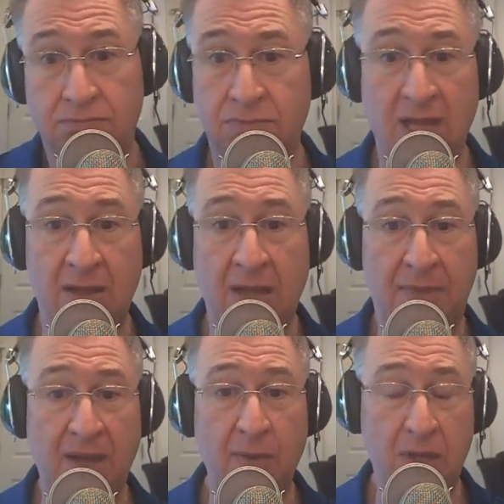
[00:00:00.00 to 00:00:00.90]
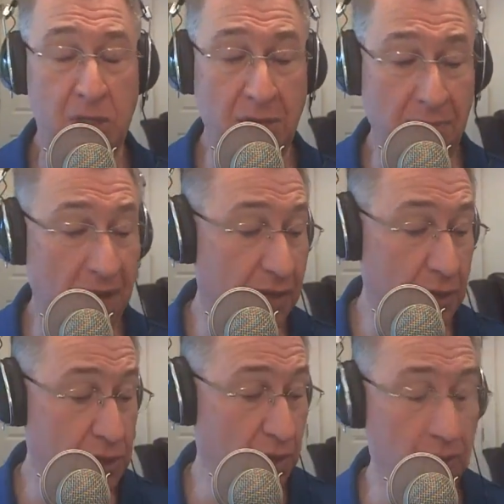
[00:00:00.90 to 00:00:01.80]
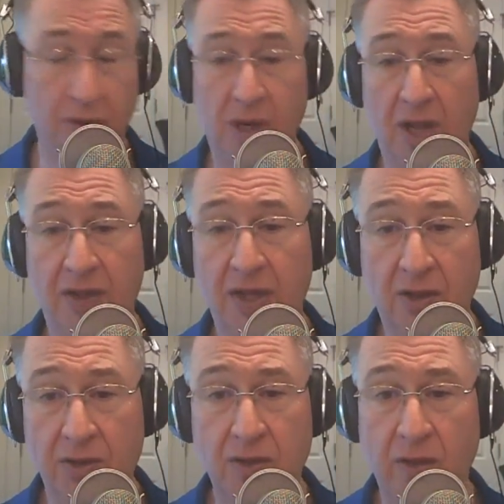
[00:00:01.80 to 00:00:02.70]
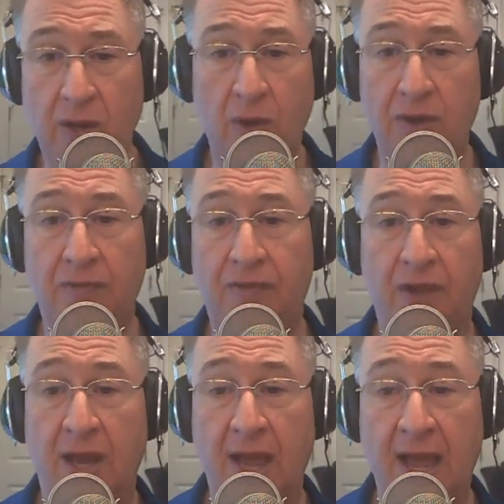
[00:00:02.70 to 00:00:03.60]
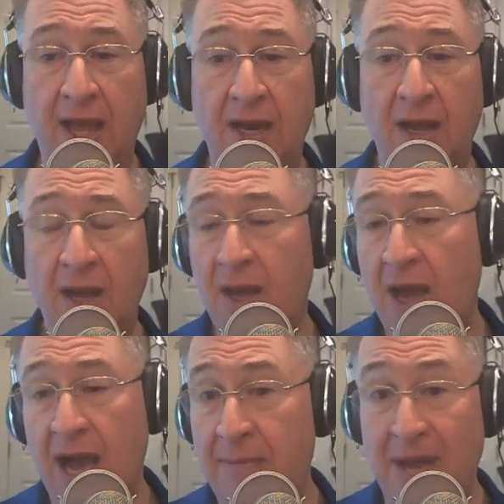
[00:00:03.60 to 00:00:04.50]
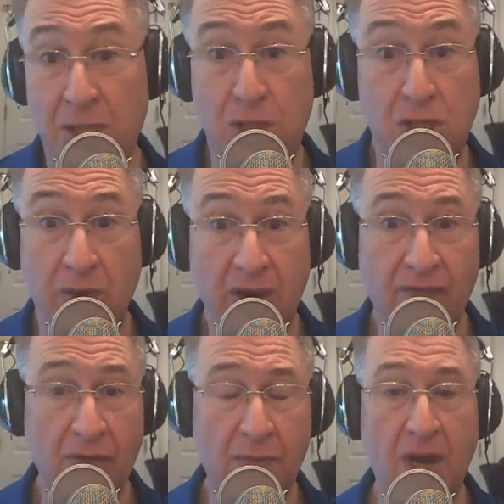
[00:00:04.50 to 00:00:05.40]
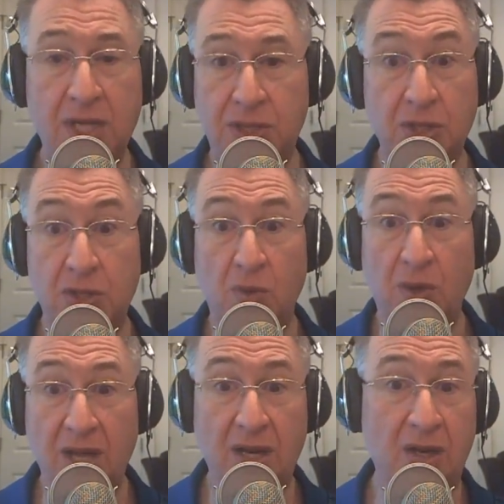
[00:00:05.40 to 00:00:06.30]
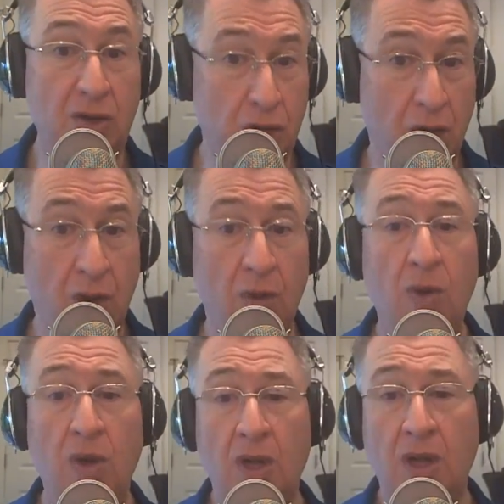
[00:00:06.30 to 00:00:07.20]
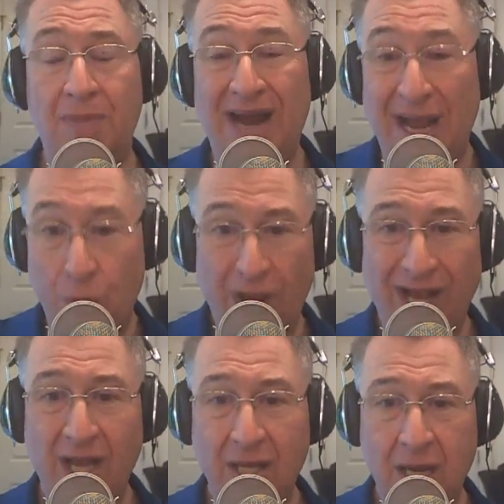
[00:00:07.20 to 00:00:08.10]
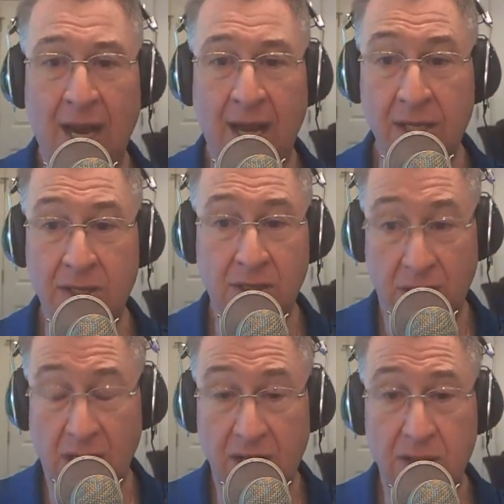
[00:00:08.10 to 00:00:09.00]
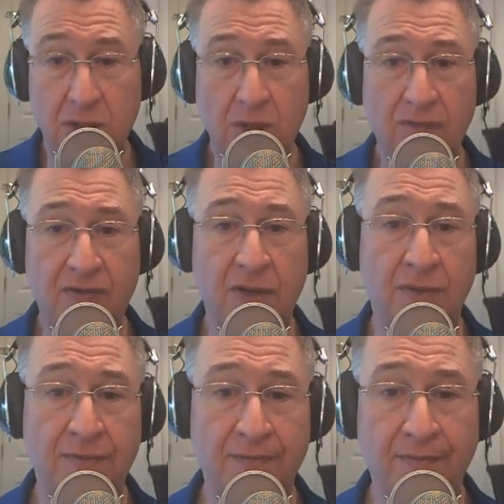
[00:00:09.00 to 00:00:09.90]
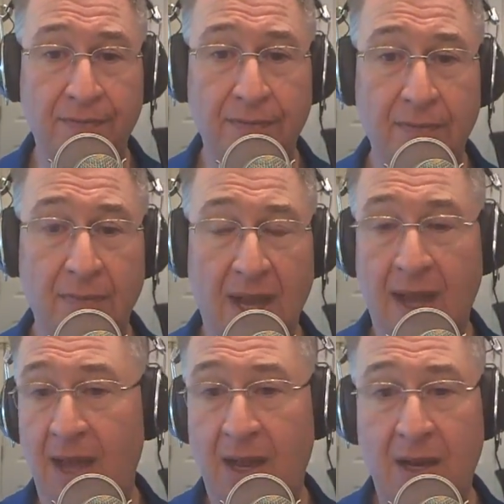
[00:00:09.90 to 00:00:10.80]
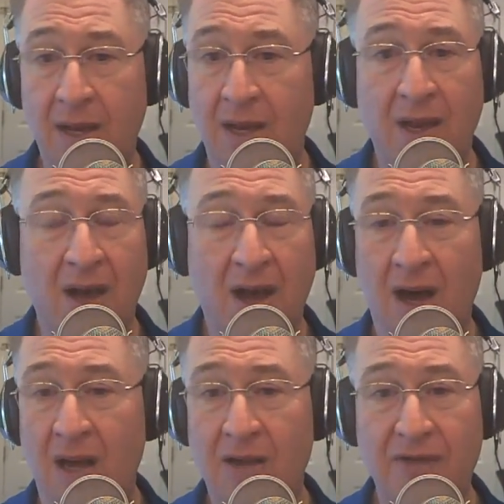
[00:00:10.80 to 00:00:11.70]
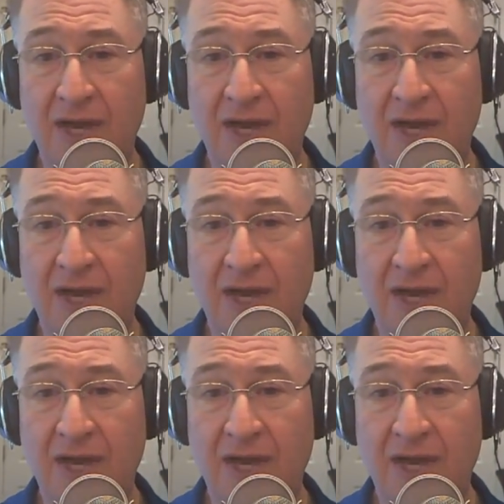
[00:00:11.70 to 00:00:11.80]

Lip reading: they play with a chip on their shoulder, and I think they're doing wonderfully. And I'm not cheering for Boston to win, no, but I recognize that they deserve to. And all of the